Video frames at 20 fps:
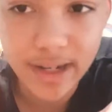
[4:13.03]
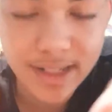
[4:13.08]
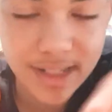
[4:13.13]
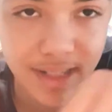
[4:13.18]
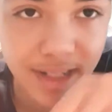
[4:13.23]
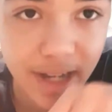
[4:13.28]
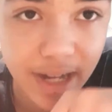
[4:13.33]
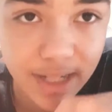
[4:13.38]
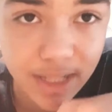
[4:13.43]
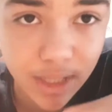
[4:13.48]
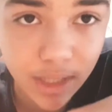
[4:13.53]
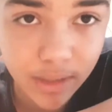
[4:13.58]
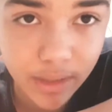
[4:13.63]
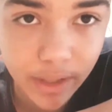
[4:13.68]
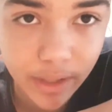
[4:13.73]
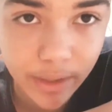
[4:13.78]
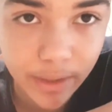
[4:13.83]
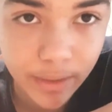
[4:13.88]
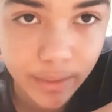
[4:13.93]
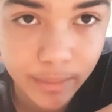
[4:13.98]
it slides on
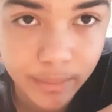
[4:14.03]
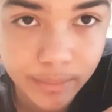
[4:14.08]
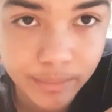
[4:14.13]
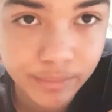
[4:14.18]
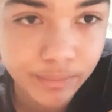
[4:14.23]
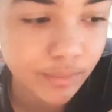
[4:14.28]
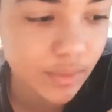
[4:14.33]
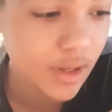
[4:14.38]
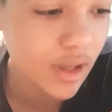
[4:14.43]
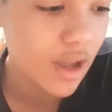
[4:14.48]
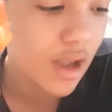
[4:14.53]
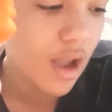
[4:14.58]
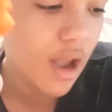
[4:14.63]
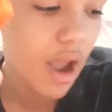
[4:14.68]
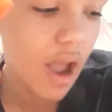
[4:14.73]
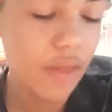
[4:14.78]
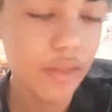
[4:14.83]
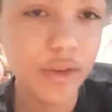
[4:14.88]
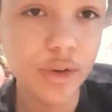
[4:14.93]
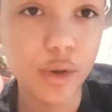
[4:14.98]
there.
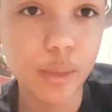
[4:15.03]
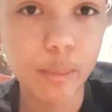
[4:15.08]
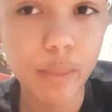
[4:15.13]
And then your